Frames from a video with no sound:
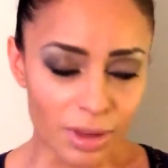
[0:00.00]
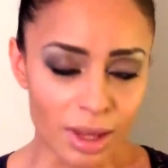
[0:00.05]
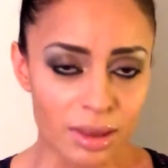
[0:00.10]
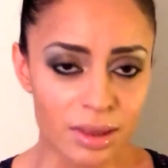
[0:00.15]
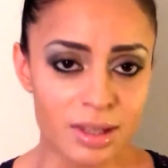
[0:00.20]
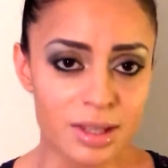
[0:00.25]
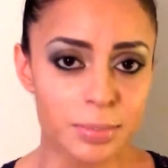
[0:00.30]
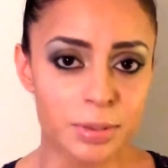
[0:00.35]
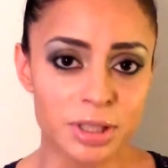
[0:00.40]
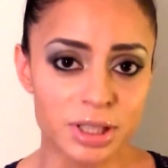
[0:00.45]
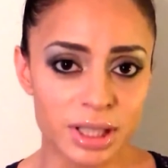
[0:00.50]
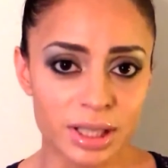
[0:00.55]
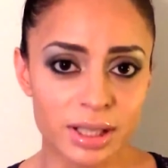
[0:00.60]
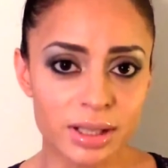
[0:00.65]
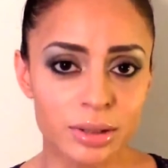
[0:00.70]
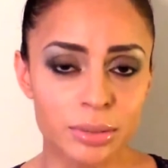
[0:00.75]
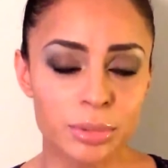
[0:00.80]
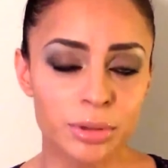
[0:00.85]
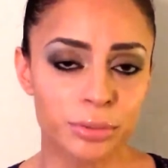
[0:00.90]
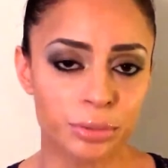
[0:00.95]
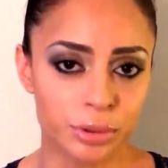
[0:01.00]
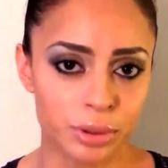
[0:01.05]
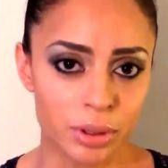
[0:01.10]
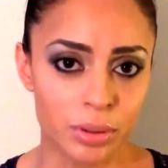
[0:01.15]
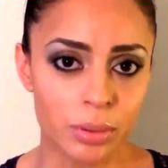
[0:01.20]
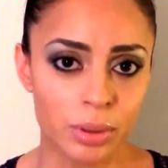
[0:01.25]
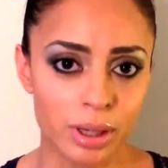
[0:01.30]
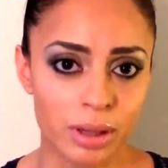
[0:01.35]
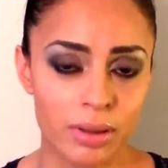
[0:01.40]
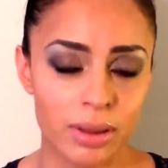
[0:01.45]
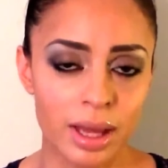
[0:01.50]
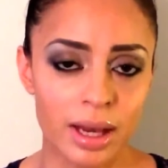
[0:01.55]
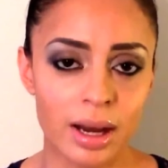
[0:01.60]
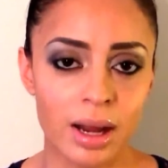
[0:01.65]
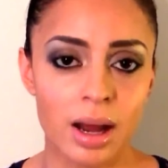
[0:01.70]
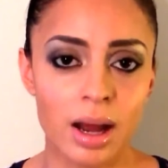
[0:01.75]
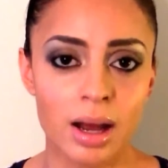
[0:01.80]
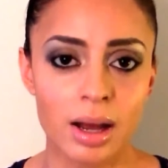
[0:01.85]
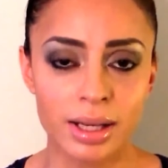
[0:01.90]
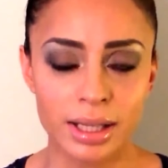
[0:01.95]
This particular marula oil that
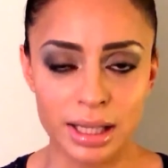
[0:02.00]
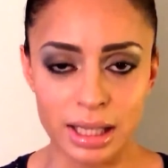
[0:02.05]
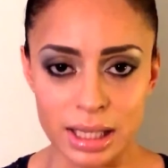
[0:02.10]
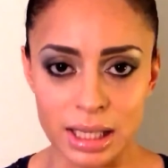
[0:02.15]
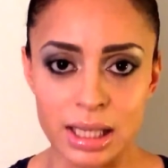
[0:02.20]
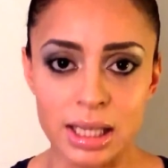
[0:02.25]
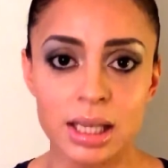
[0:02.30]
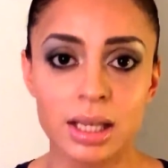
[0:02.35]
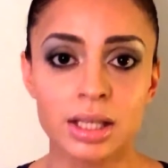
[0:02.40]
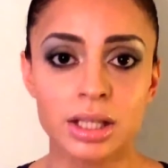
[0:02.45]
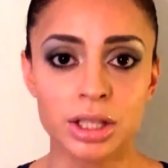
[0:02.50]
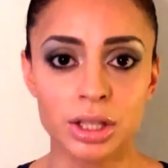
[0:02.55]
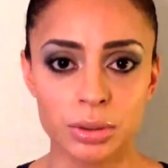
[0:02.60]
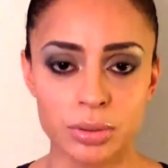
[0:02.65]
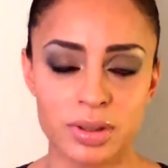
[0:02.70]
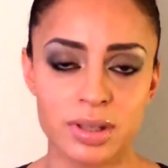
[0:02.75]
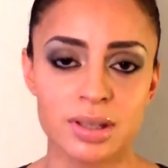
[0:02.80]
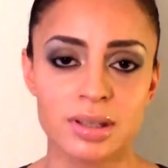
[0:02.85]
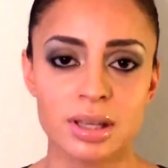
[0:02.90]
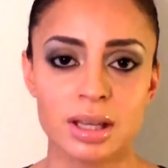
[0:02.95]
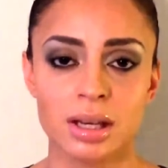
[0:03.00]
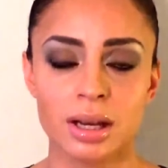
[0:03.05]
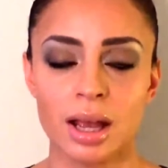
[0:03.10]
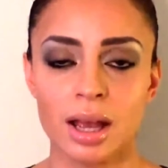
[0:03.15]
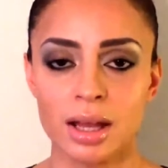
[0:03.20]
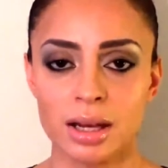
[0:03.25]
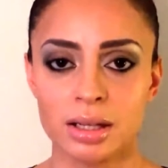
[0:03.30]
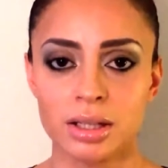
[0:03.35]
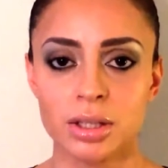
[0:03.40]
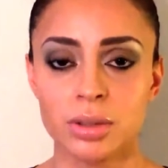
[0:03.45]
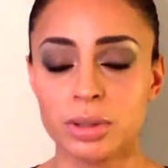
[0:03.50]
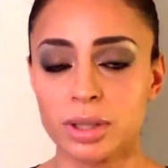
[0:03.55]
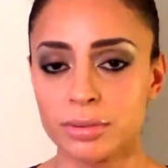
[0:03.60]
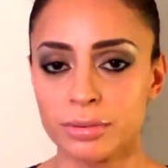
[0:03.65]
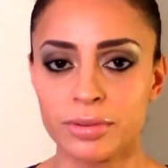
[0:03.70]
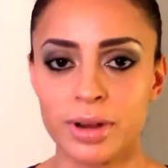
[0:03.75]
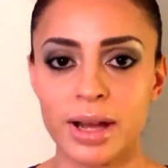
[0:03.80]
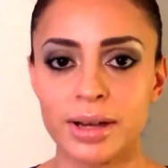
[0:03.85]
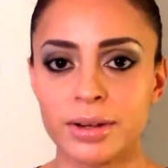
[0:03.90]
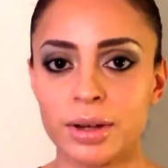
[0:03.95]
he uses, and you can
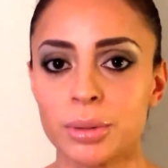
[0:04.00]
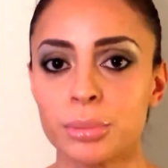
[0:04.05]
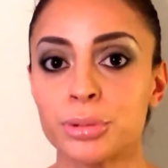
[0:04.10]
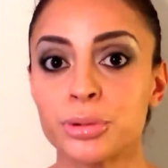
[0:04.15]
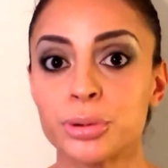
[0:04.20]
find on